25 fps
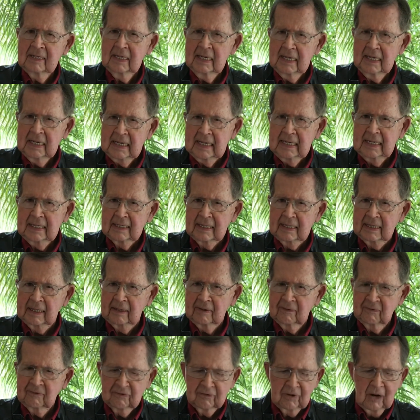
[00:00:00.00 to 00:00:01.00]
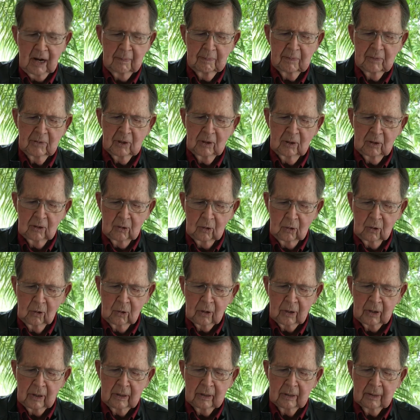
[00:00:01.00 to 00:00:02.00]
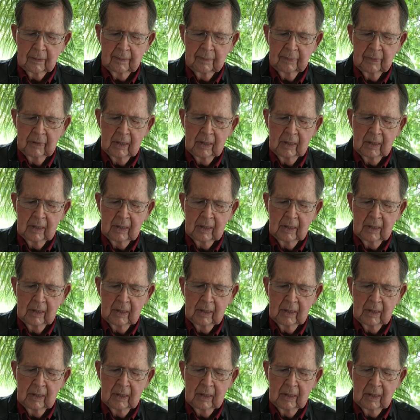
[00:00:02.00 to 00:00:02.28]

healing from the Lord,"